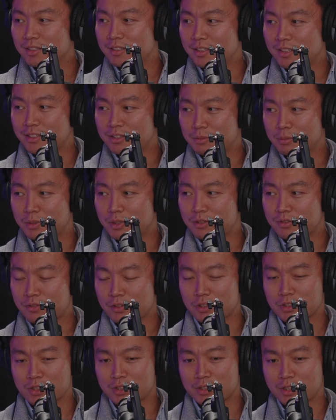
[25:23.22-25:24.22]
as much
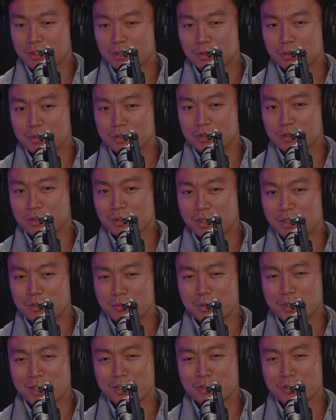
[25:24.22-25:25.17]
first because I didn't really